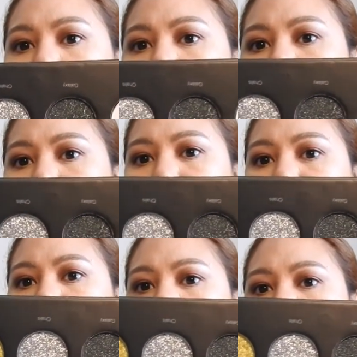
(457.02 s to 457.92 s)
glitter
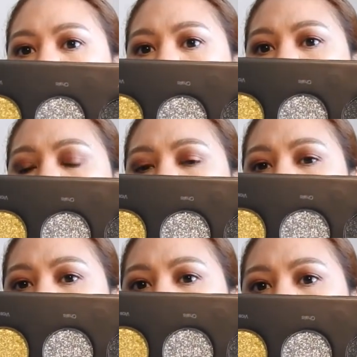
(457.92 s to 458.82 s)
shadows
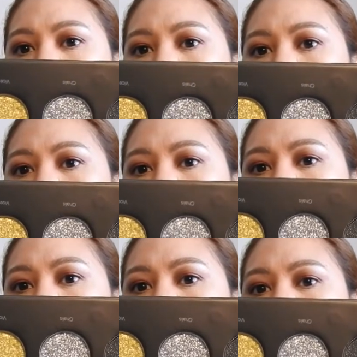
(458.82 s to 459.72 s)
from,
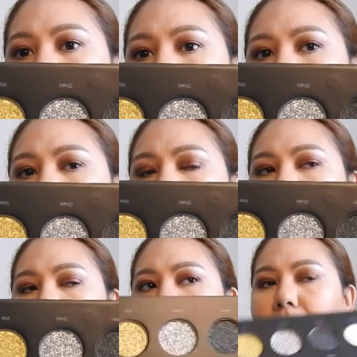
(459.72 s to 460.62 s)

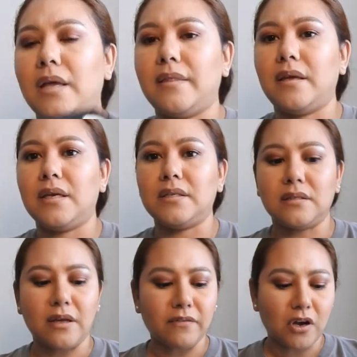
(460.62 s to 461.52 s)
I think it's
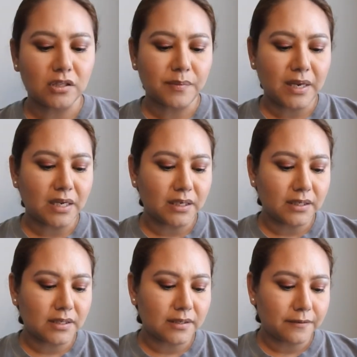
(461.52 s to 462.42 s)
Love
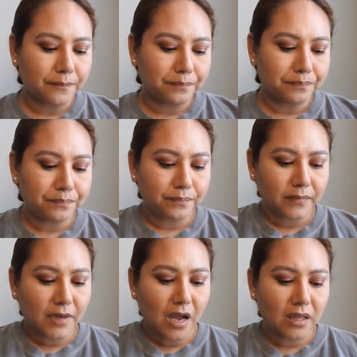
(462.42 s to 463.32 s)
Cosmetics.
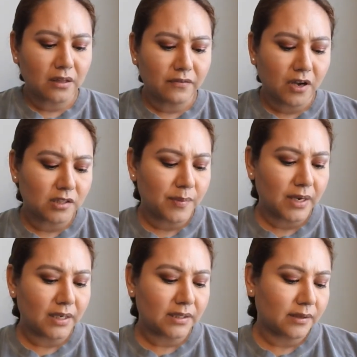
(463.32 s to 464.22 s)
I Love
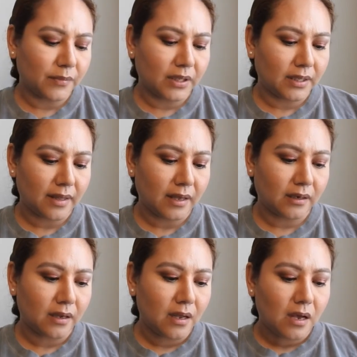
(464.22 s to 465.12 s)
Cosmetics, something like
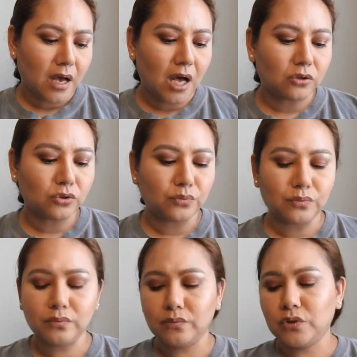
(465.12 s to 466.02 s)
that. I'll
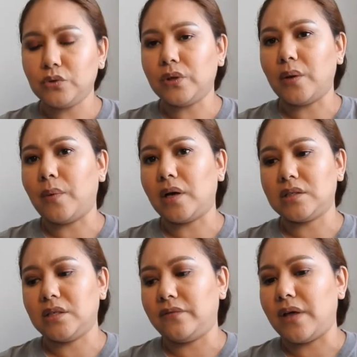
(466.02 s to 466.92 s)
do an
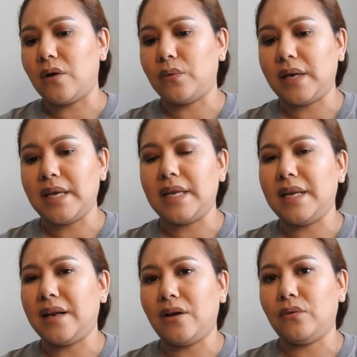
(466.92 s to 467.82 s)
unboxing of that when I get
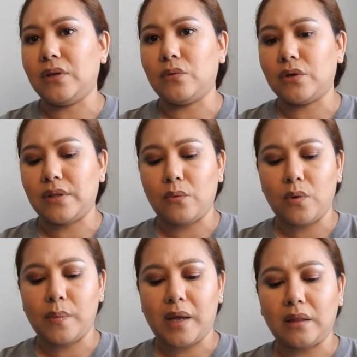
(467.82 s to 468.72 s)
it. I only ordered that
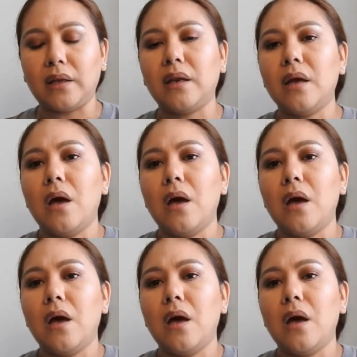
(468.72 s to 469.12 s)
one palette,